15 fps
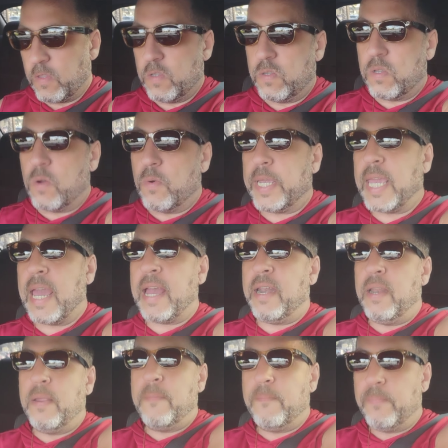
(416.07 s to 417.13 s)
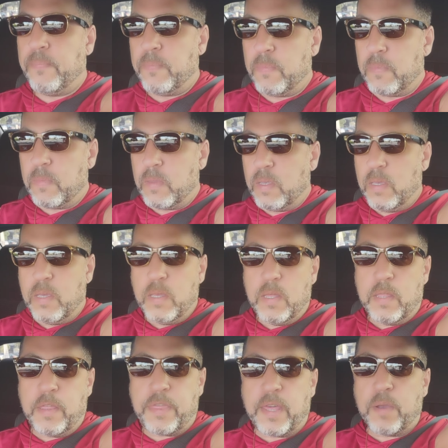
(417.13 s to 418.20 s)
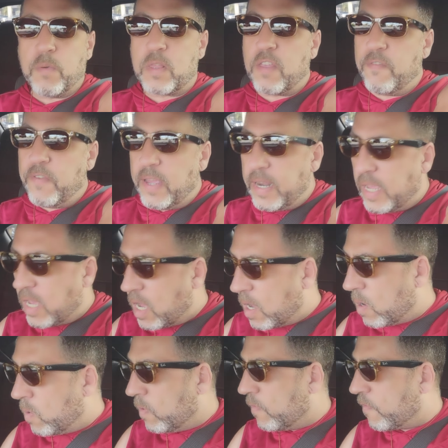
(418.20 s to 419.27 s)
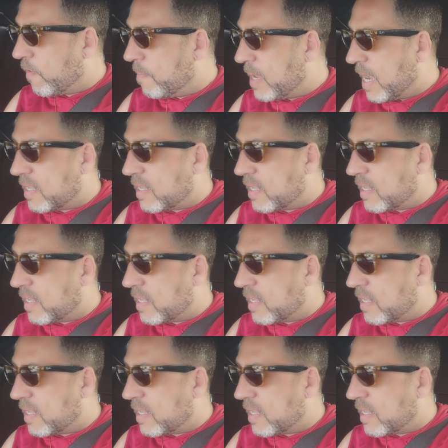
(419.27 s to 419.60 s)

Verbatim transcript: So again, the thing with the video from